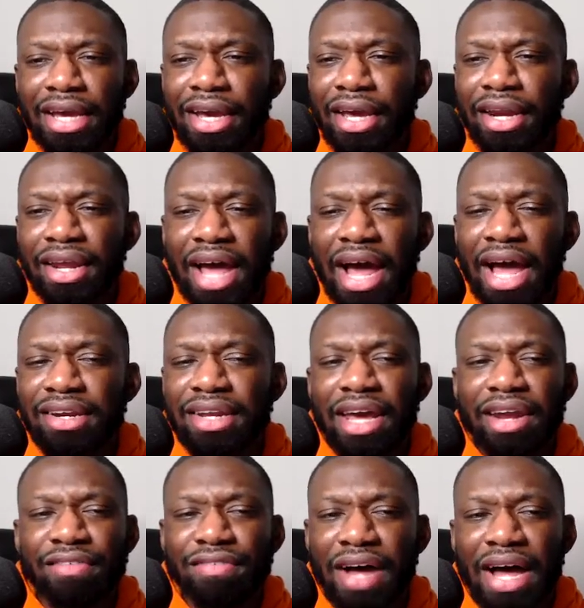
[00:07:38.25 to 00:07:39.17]
couldn't
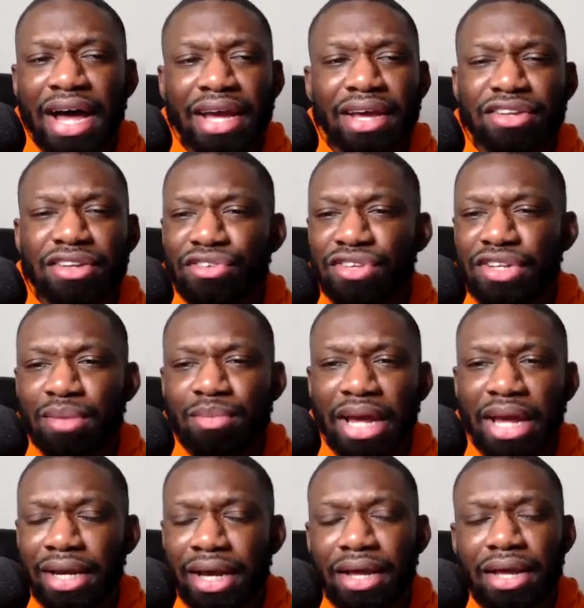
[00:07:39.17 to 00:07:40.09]
identify us or something
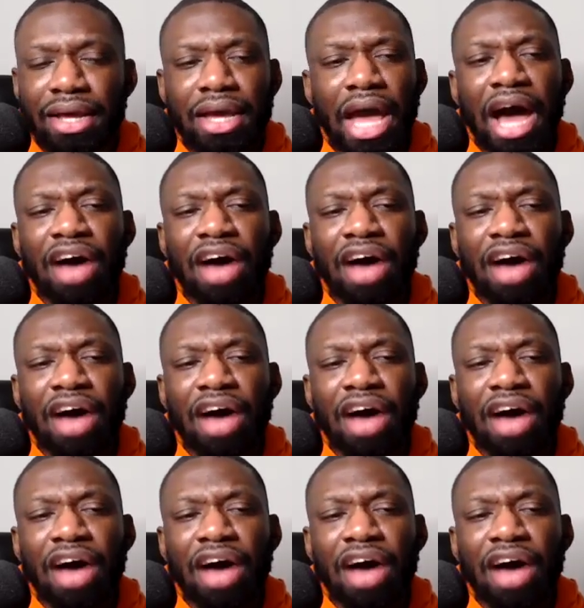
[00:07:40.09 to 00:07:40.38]
like that.